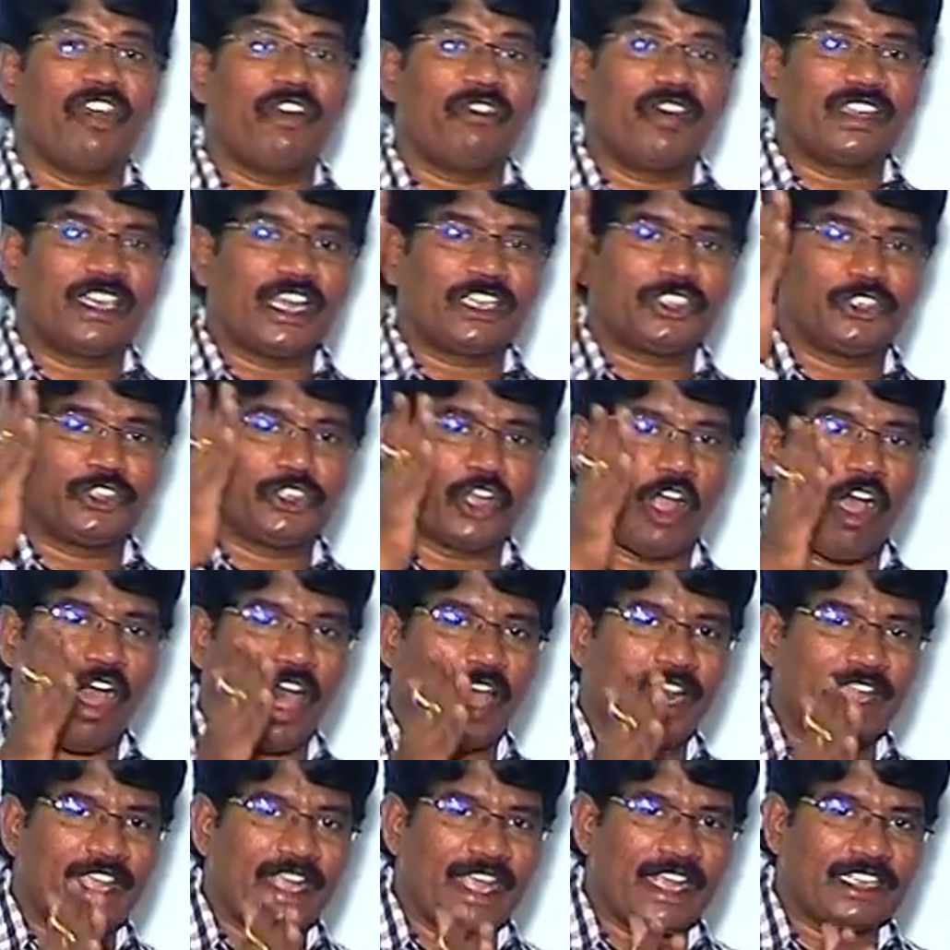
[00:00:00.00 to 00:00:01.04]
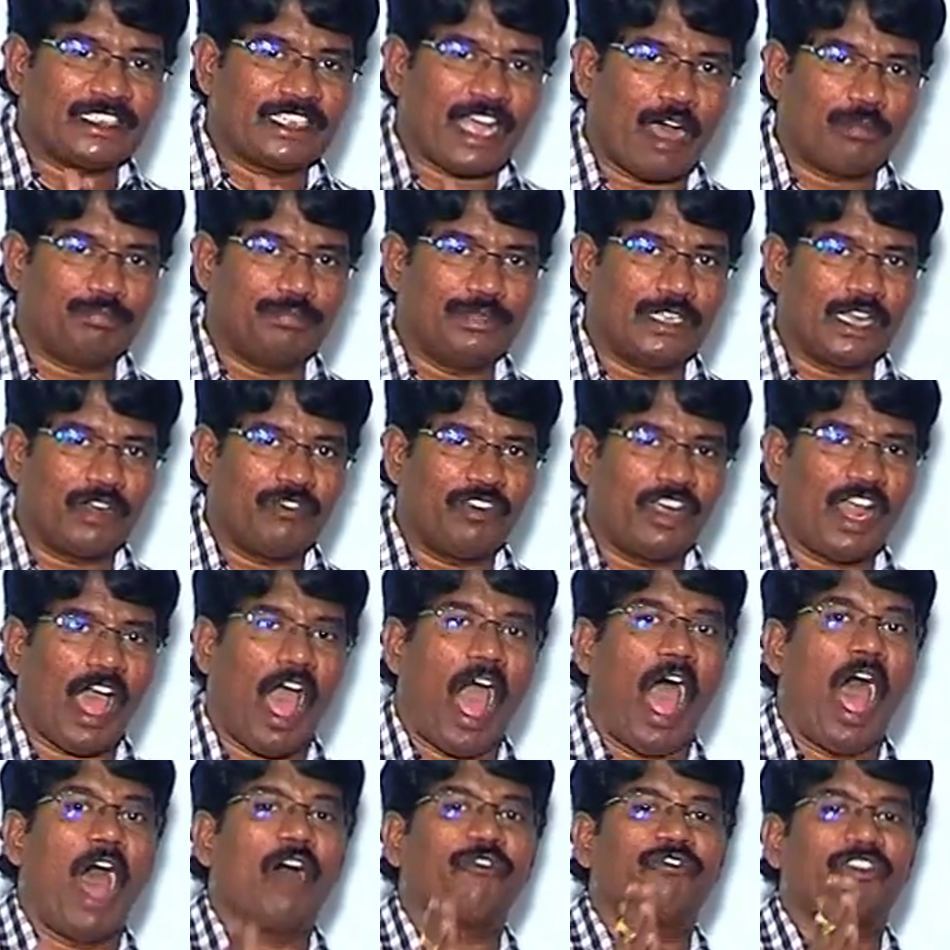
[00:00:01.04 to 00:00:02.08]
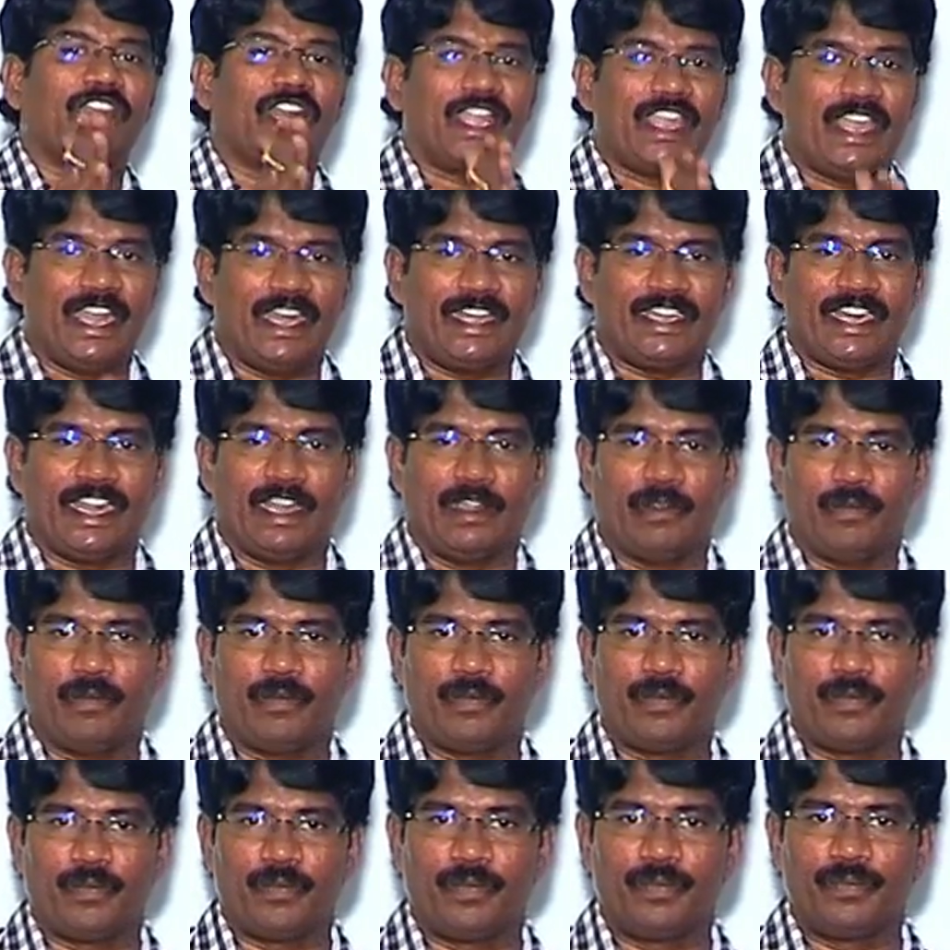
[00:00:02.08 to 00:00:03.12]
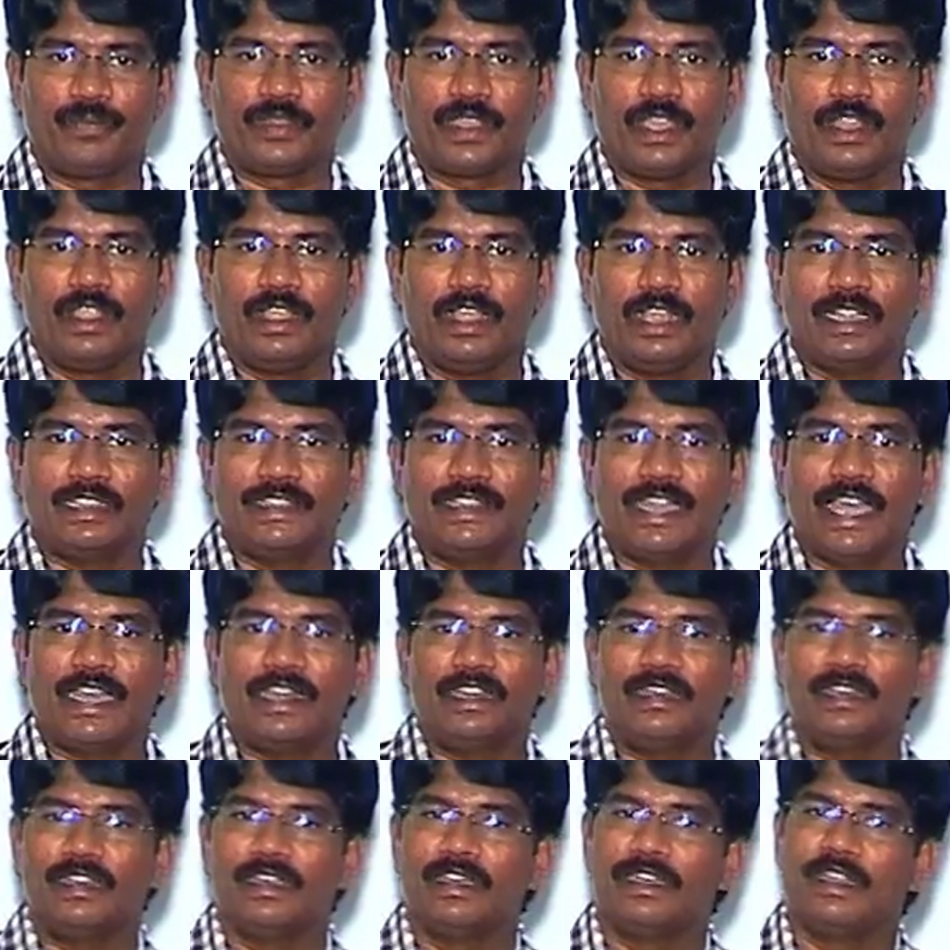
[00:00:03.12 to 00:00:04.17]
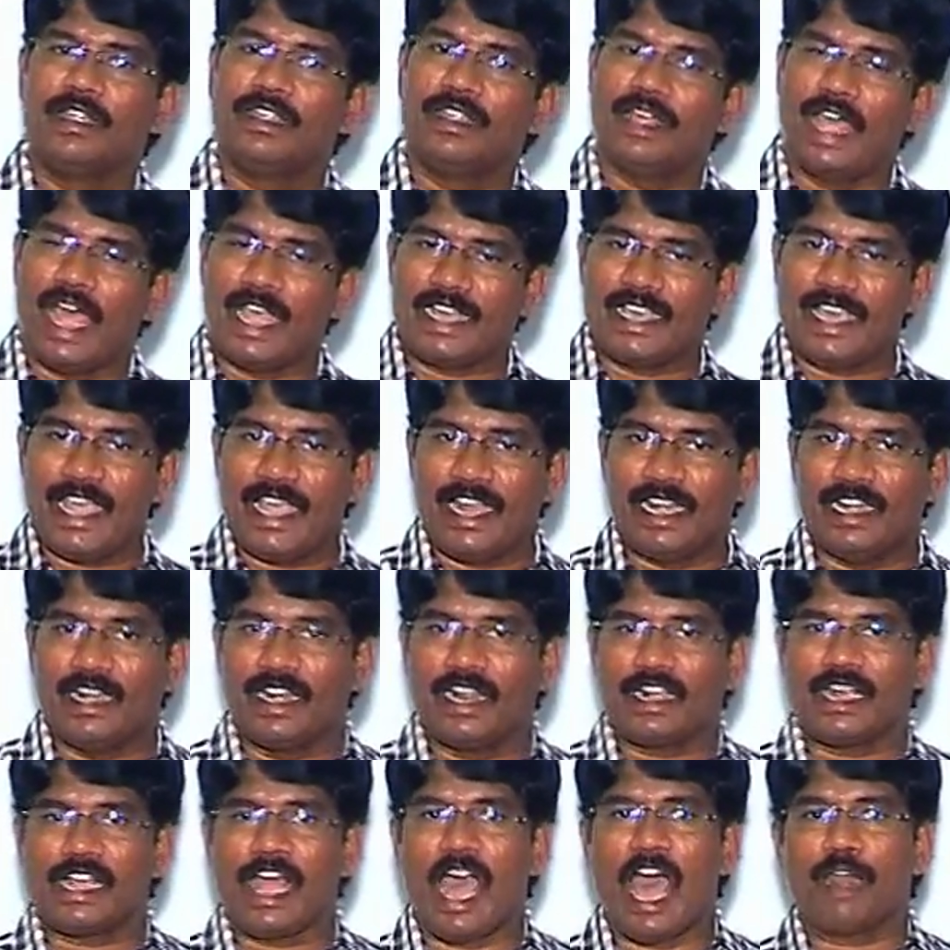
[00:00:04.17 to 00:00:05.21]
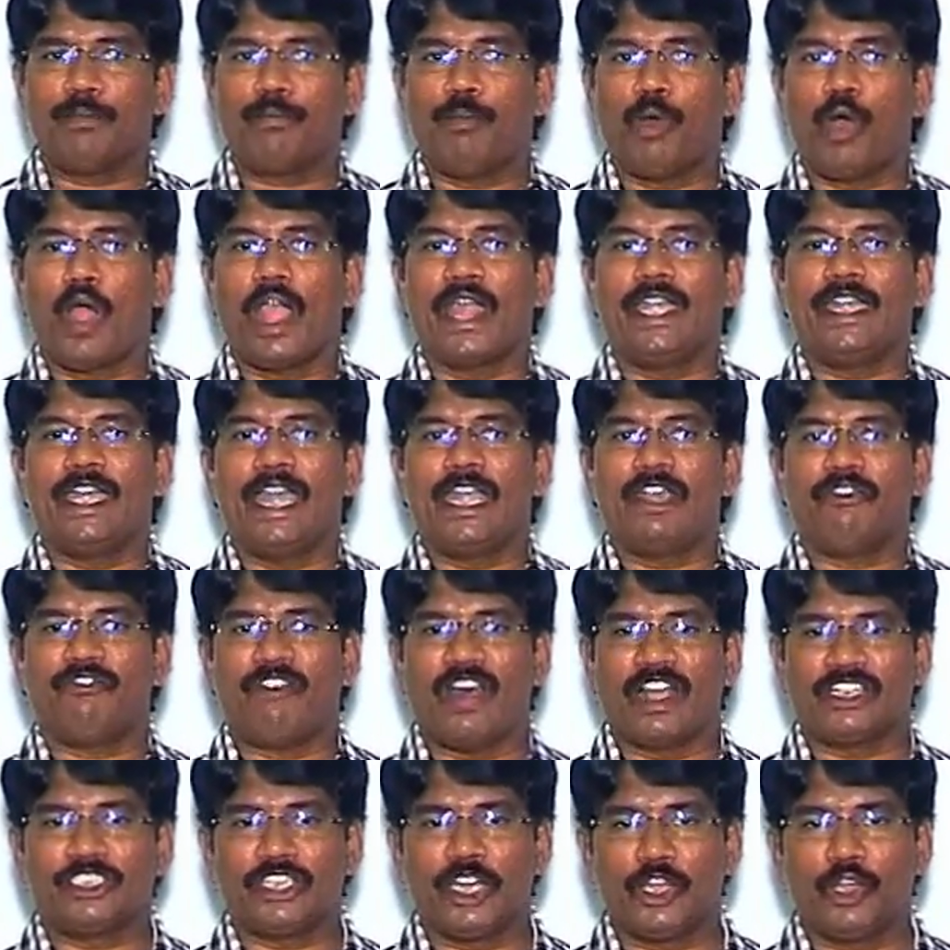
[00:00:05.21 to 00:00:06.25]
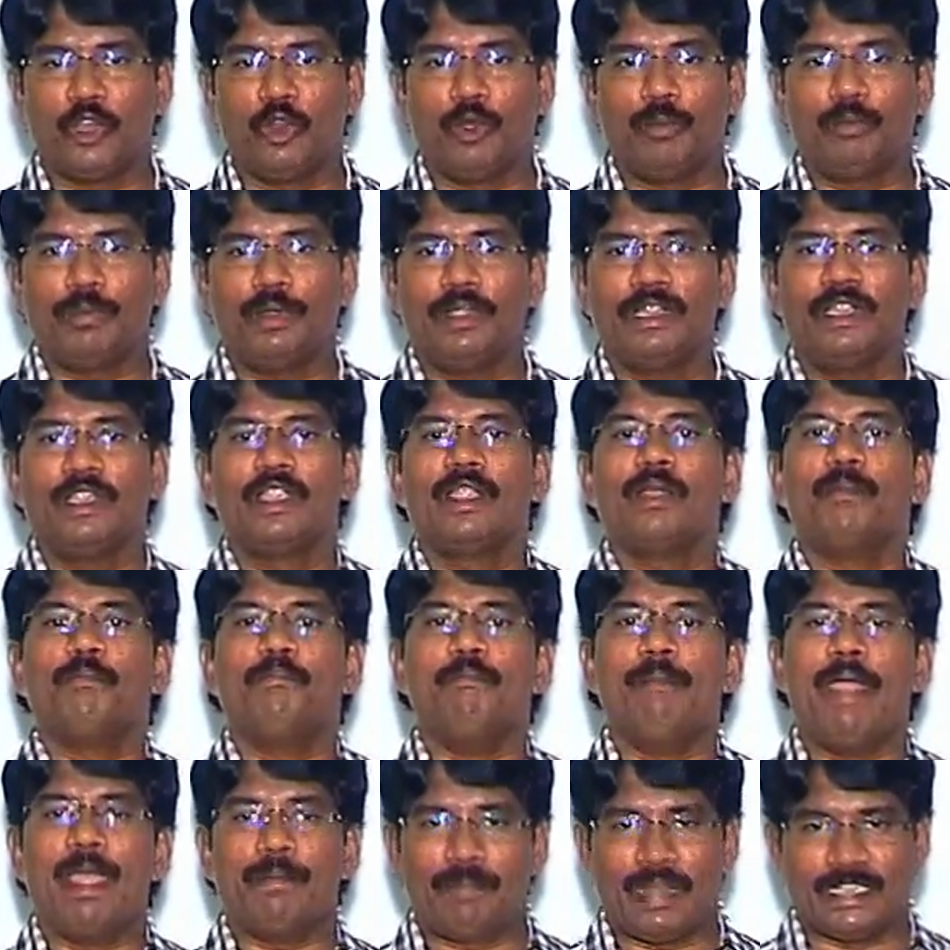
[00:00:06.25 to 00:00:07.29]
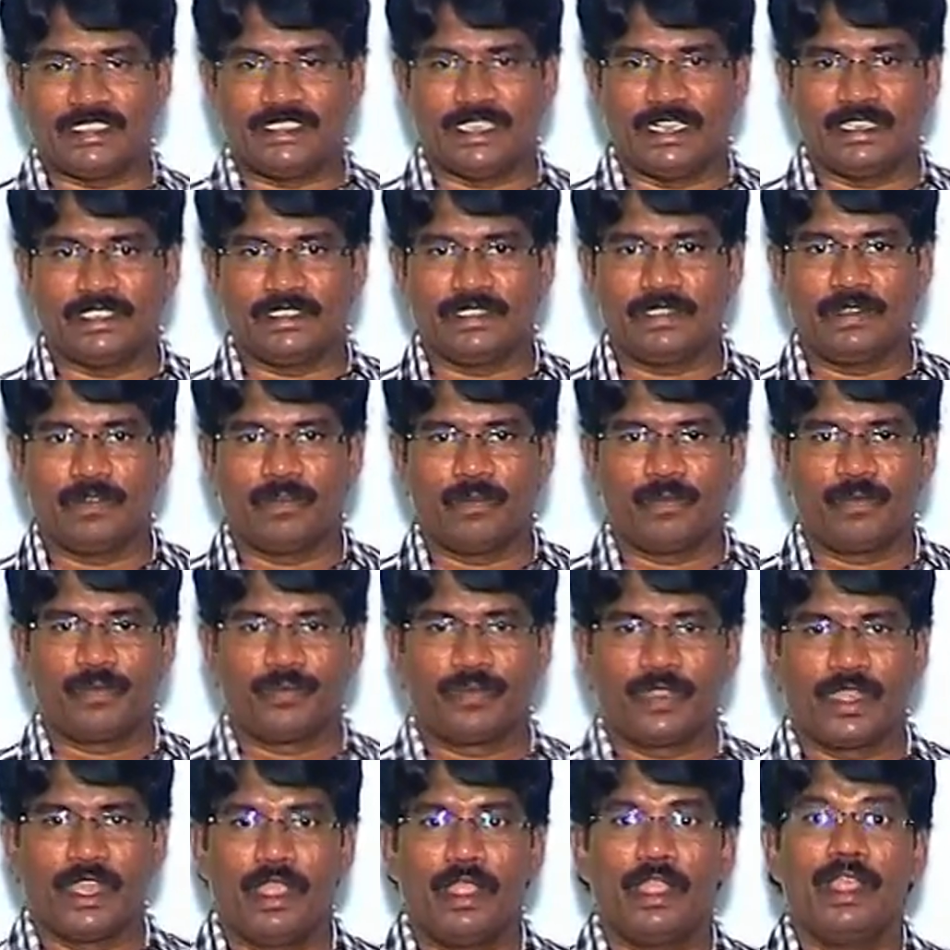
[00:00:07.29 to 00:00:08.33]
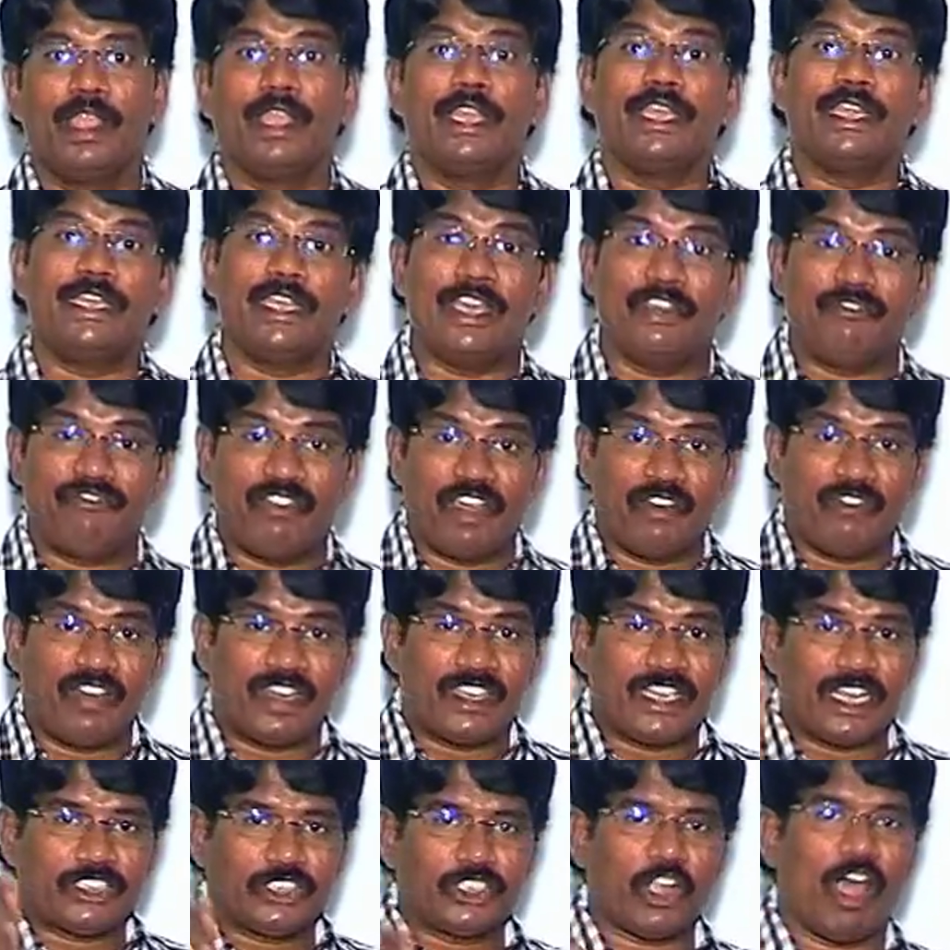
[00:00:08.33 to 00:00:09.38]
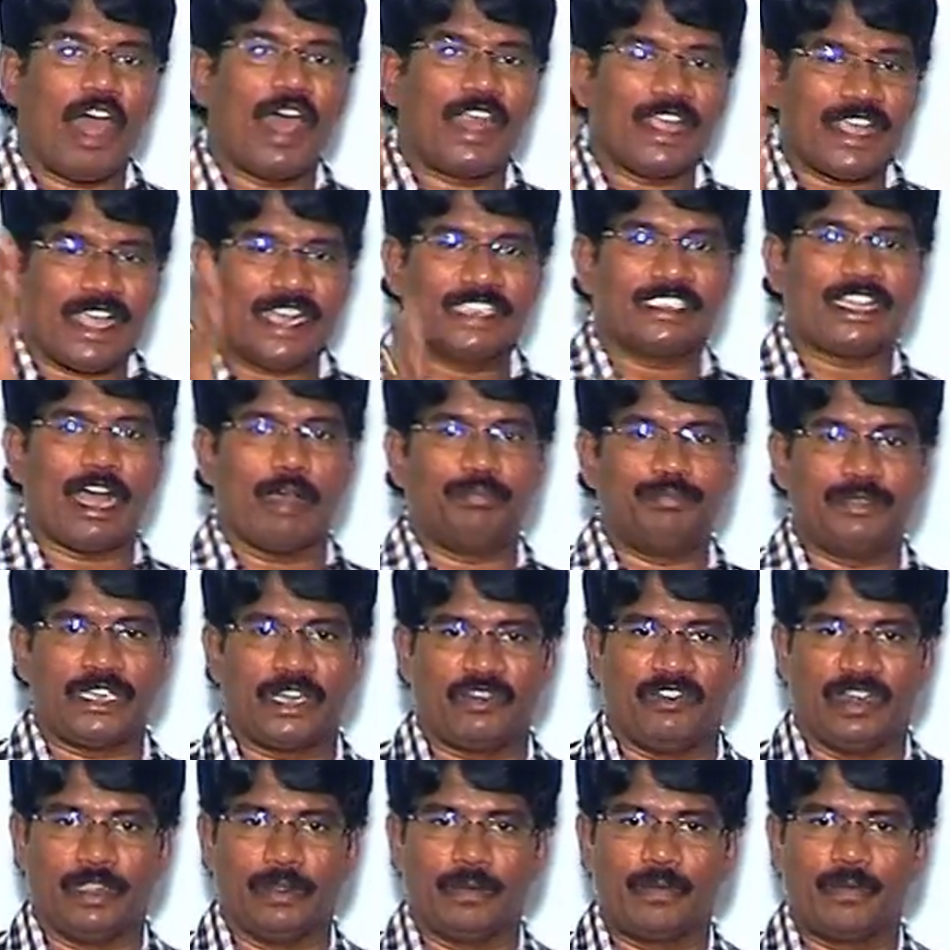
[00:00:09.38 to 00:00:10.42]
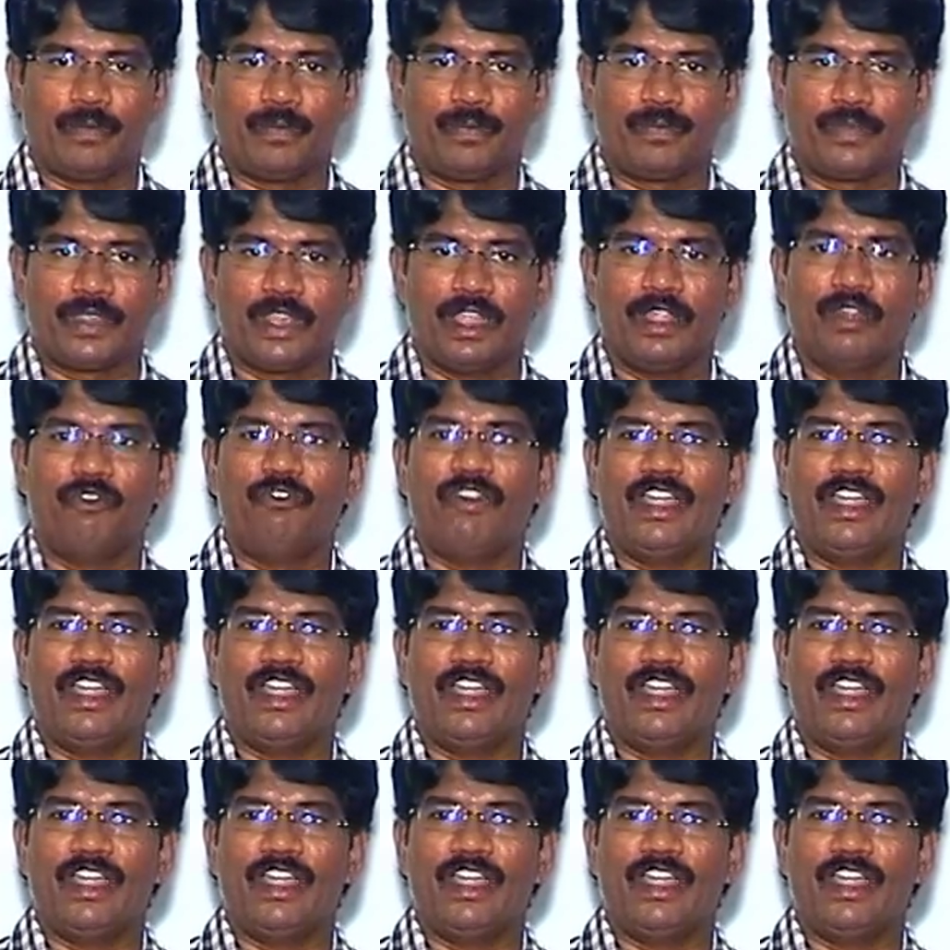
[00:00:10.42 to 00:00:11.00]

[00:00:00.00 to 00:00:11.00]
If ever the charring is observed after heating, then again carbohydrate functional group may present. If ever the charring is observed,